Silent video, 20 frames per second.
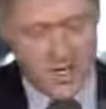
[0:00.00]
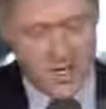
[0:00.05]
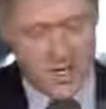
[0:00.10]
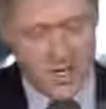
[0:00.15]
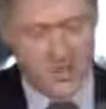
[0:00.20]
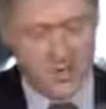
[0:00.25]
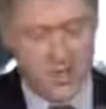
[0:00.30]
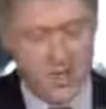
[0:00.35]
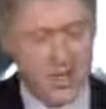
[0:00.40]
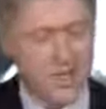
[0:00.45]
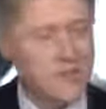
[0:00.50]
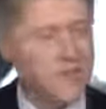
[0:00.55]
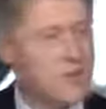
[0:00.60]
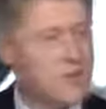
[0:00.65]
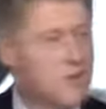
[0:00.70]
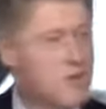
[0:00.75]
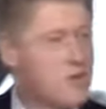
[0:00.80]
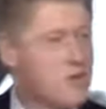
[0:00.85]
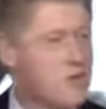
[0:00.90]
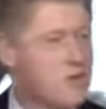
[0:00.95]
who believe in
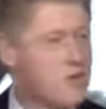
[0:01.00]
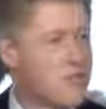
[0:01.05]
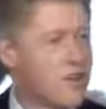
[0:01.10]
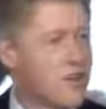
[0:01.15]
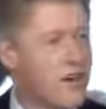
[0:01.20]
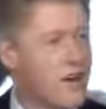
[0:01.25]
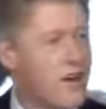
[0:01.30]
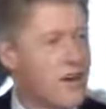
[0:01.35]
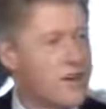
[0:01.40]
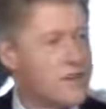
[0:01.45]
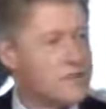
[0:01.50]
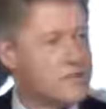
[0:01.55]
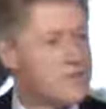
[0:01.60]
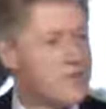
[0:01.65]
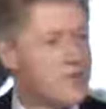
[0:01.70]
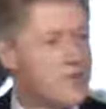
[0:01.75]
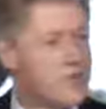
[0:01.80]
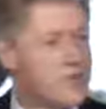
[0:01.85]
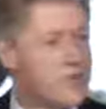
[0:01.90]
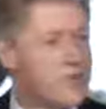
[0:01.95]
the rule of law
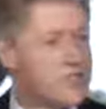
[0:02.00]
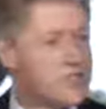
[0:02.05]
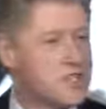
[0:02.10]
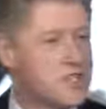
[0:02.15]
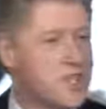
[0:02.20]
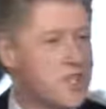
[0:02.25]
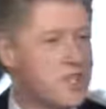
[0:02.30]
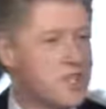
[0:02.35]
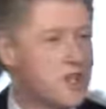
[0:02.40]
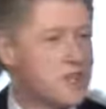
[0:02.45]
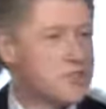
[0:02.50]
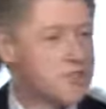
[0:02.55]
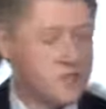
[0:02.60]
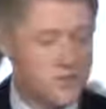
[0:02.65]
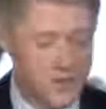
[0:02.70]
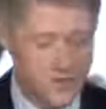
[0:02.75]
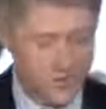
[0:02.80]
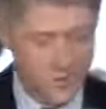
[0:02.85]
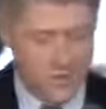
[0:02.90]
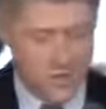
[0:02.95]
and appreciate those
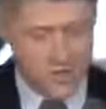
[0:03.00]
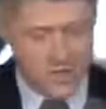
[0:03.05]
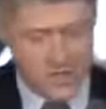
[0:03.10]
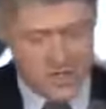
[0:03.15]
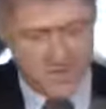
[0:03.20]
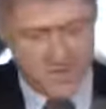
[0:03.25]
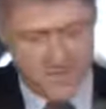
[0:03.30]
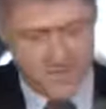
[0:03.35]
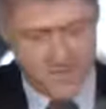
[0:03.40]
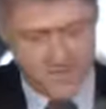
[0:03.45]
who enforce it.